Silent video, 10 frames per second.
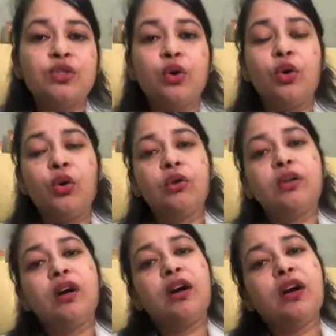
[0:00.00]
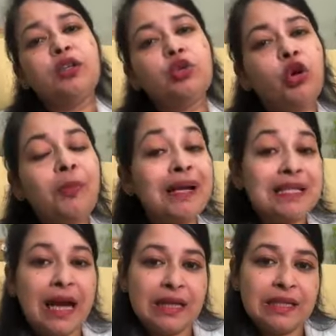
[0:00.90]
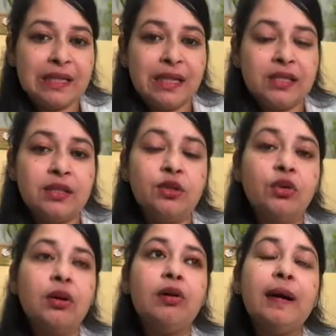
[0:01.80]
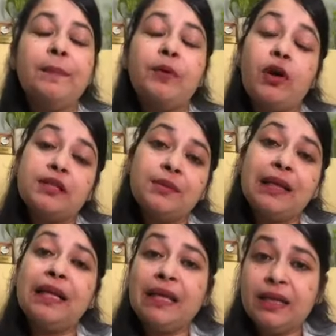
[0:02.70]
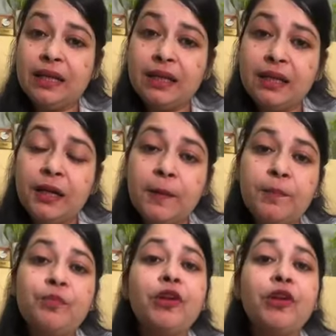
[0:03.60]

So to go by statistics, you know, approximately in India,